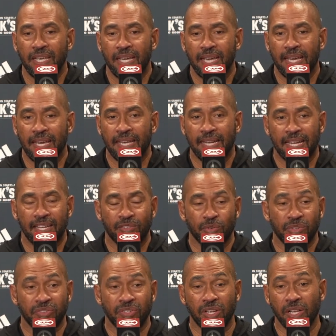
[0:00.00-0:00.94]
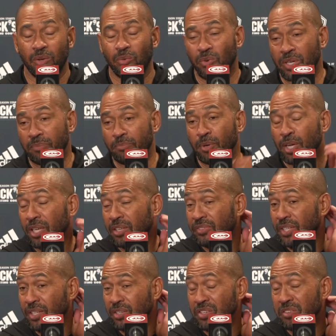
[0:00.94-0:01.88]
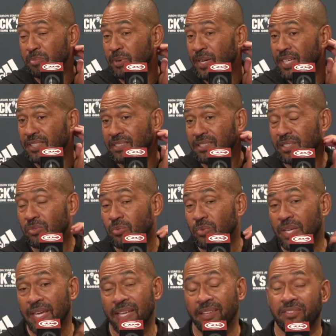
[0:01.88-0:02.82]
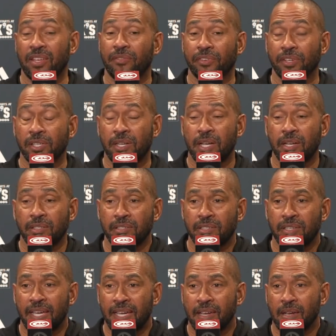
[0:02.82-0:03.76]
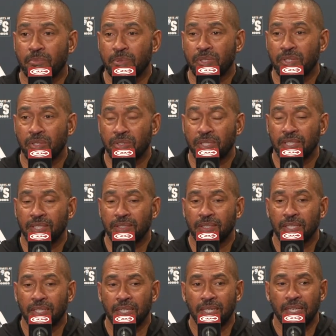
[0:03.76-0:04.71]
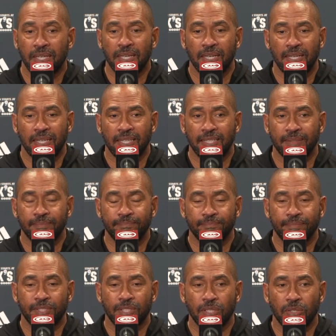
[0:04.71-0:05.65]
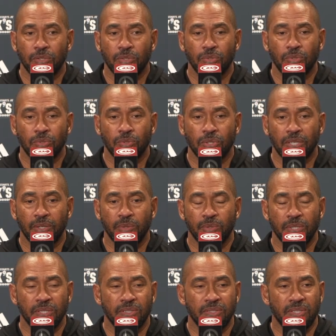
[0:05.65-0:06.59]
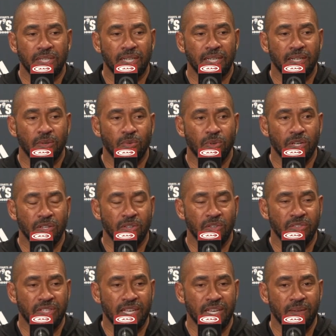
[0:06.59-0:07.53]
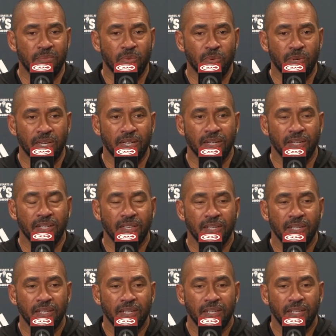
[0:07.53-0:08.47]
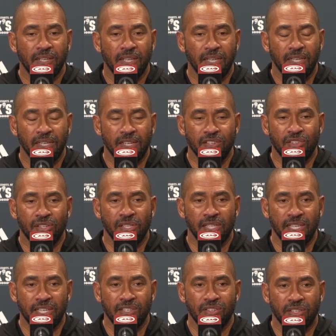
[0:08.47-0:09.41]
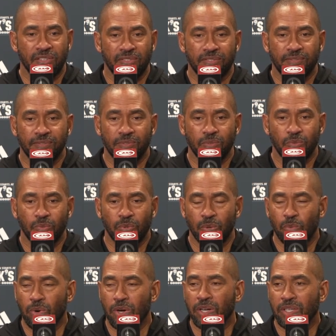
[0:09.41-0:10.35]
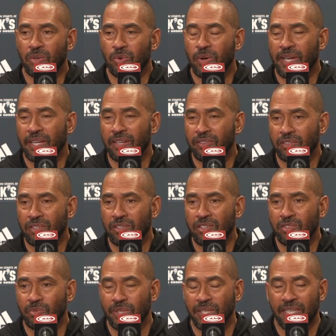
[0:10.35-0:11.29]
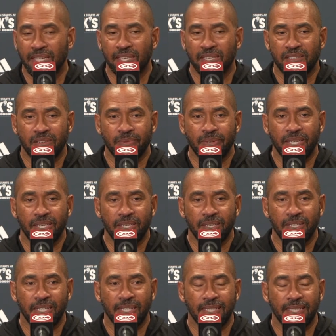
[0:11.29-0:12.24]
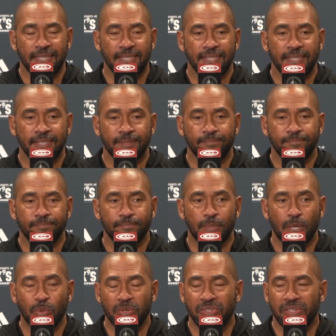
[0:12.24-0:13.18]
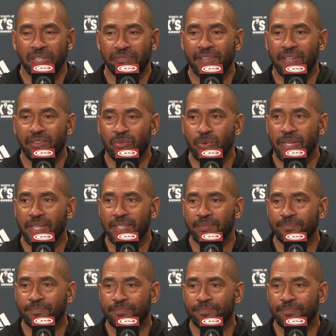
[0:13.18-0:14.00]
And as a result, won balls in good spots, and we had several counterattack opportunities. Um, so it was uh, one of those games where initially it just we weren't quite as good as we needed to be, um, but we still found a way.